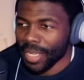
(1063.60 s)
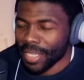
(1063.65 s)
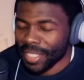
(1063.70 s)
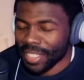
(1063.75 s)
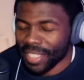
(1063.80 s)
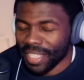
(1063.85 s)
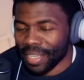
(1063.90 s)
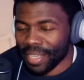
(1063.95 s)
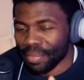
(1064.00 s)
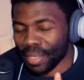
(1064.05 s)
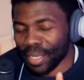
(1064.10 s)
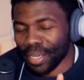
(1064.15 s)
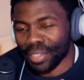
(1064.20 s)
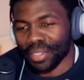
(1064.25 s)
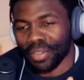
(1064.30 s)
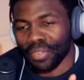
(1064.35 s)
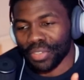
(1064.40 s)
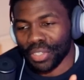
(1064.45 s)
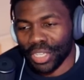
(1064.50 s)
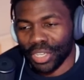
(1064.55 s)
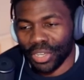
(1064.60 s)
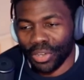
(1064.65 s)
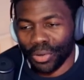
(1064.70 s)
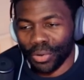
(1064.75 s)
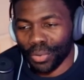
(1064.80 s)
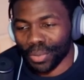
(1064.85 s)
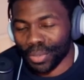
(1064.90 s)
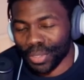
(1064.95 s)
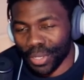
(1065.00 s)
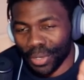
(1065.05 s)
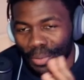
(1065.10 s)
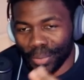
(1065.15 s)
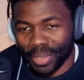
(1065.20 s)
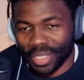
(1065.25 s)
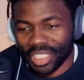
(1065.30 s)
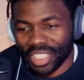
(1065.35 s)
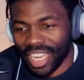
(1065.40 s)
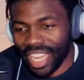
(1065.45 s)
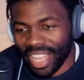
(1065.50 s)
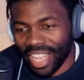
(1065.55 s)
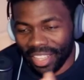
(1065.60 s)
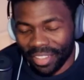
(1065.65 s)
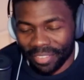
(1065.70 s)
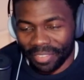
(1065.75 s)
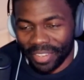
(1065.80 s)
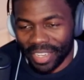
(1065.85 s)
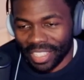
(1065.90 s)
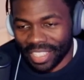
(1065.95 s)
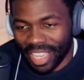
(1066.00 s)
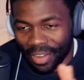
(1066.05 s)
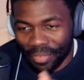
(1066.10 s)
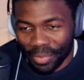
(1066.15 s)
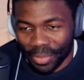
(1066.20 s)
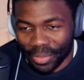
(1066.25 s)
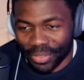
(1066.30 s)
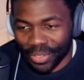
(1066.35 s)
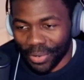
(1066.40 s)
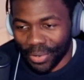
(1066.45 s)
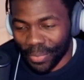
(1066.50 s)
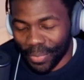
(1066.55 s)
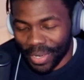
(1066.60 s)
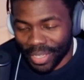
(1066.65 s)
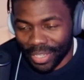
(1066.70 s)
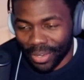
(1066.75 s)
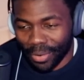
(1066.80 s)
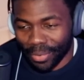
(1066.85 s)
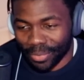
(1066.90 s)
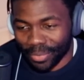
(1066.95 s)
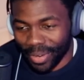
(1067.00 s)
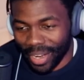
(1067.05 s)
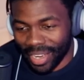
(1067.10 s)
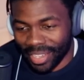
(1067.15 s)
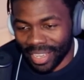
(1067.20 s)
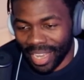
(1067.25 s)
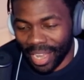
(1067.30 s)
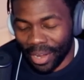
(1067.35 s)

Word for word: See, because of the whole O G L thing that was going on, right?